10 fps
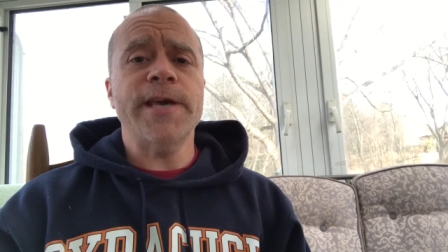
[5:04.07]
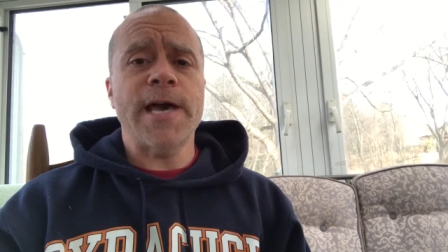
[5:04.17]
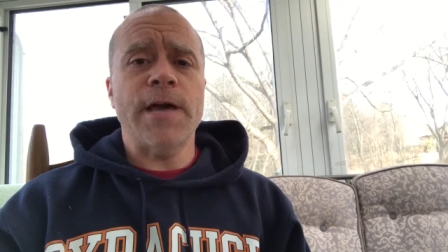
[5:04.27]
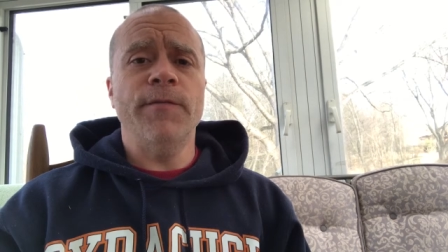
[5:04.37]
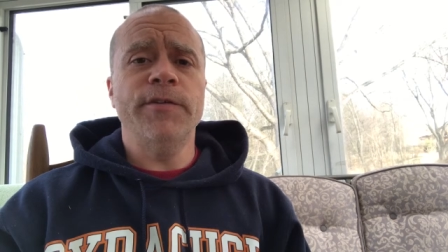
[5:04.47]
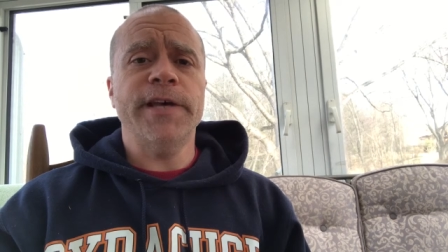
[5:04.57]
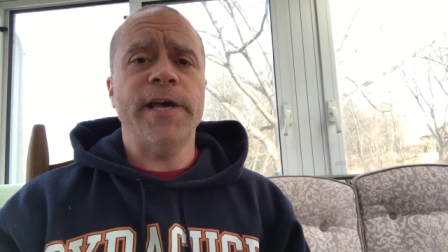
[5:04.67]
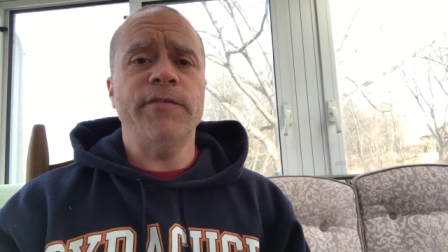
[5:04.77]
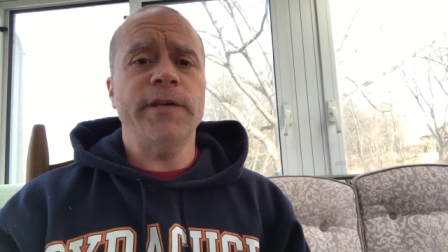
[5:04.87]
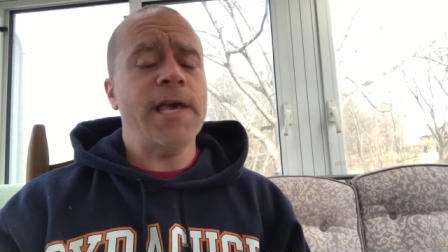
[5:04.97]
to
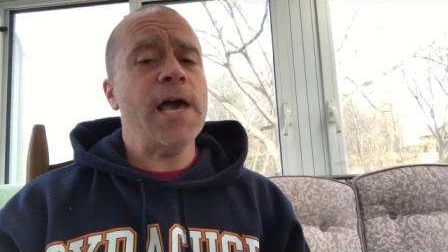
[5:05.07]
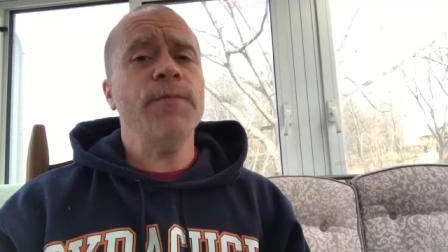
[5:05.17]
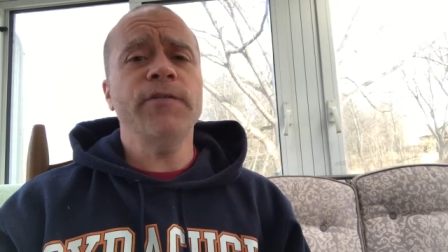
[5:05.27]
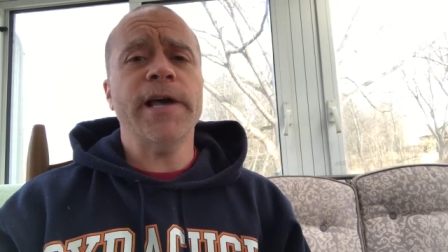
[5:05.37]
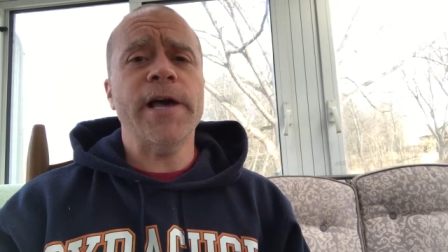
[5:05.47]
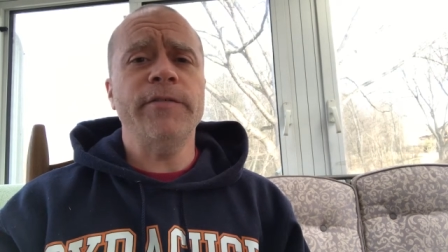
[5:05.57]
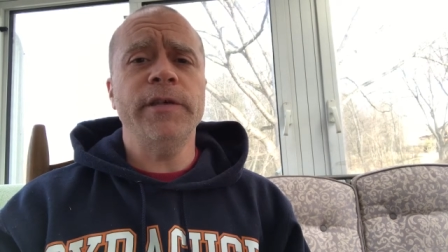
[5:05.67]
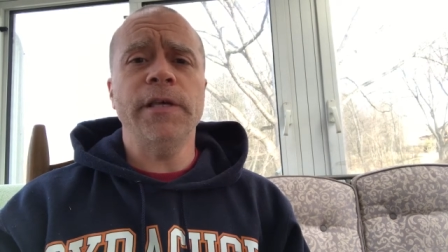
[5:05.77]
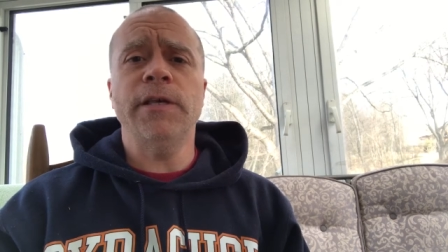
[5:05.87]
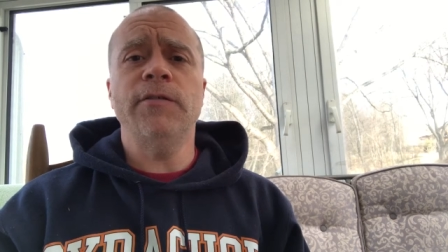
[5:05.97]
advertising.
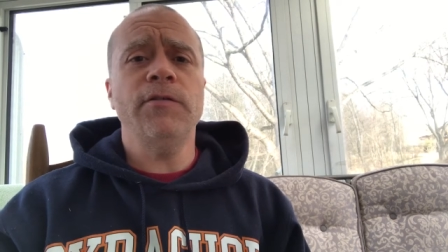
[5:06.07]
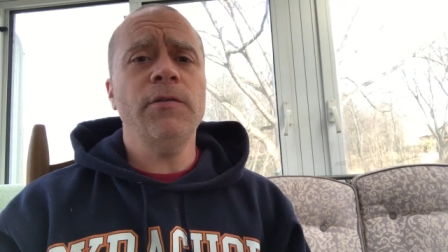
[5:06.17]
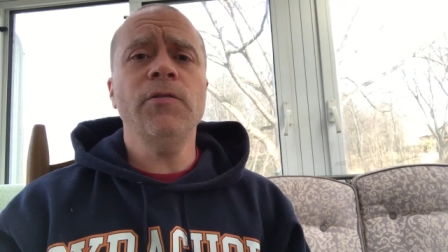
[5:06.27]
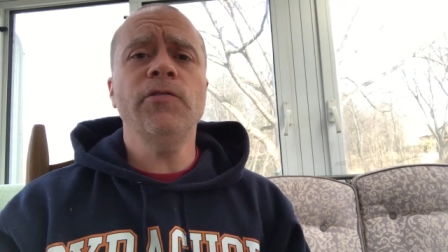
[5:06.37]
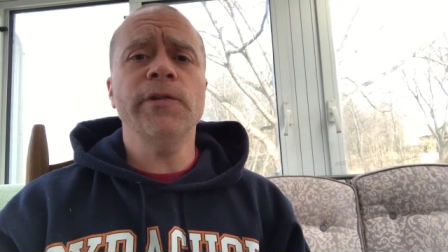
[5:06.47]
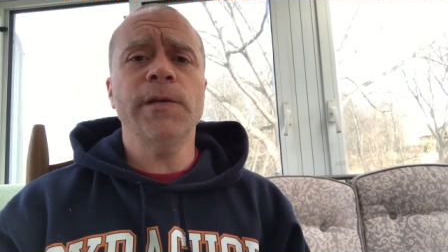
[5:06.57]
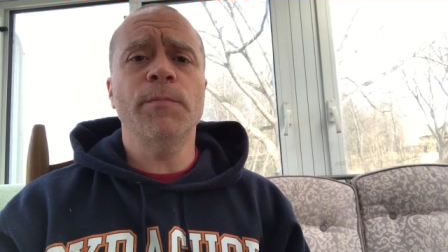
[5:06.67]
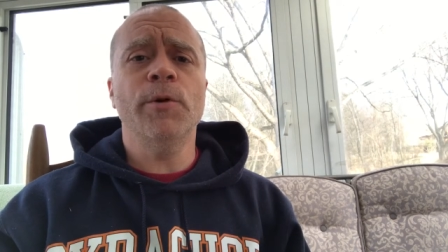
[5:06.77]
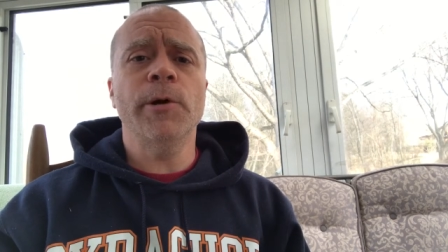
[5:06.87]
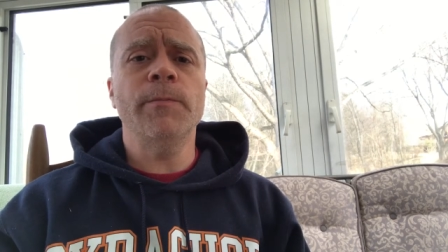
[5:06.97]
Advertising is hugely
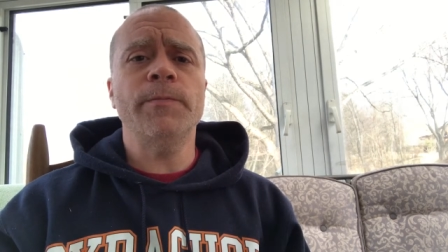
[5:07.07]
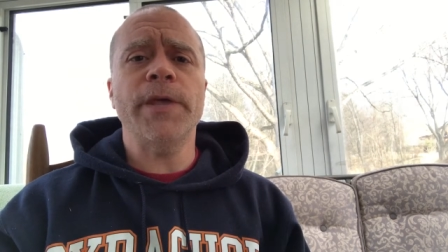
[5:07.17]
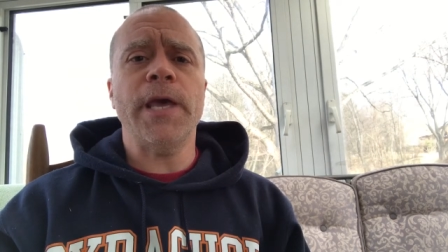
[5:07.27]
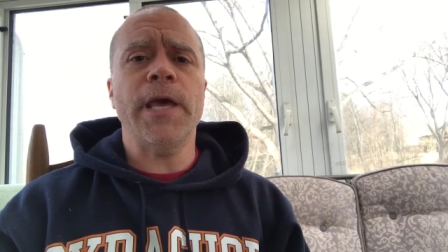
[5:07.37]
important,